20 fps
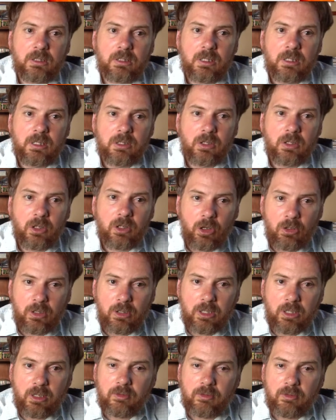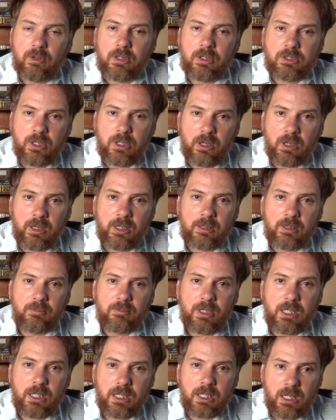not only of her time
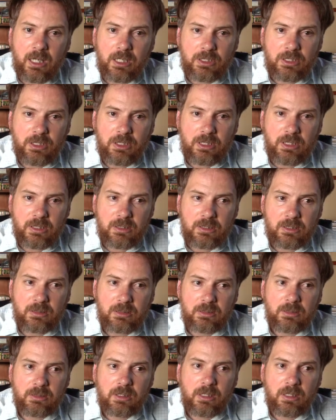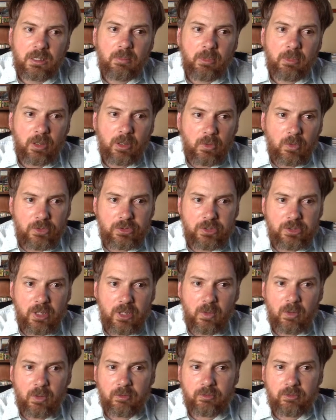and energies, but also
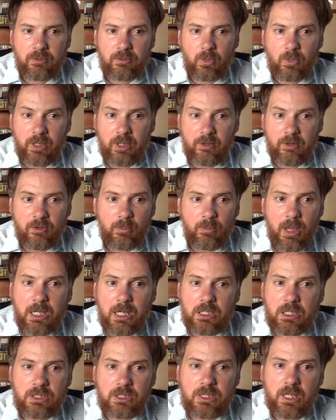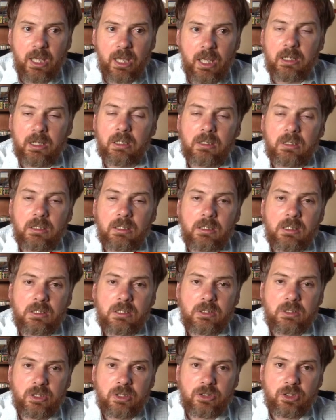of whatever money she had to
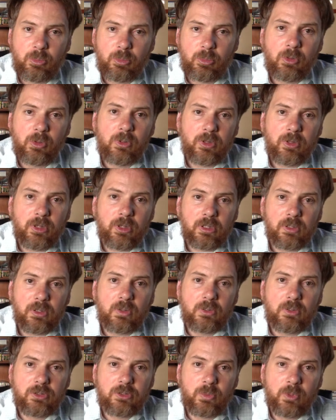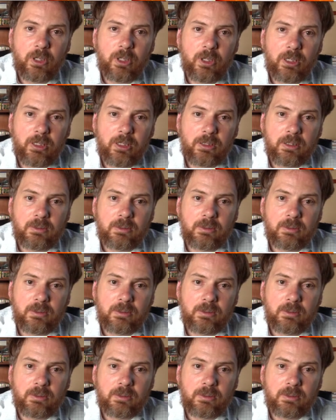support the Lord's work.